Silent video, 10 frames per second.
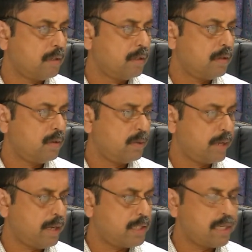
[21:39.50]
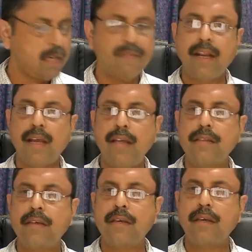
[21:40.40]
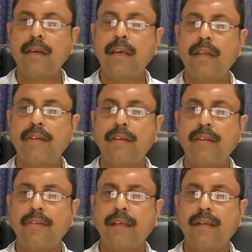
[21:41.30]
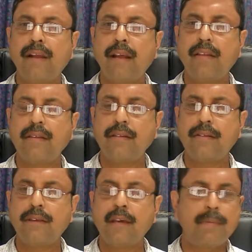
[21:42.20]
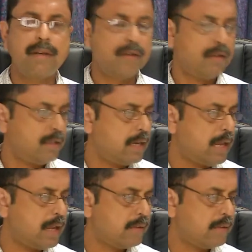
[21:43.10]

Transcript: okay, Shelvaraj, if Selvaraj is here, I mean, in the last